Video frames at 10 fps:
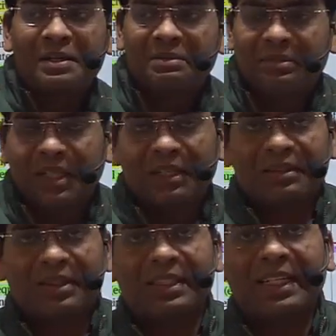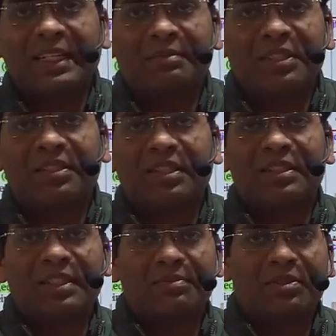they create
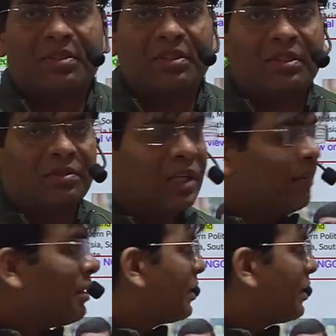misconception among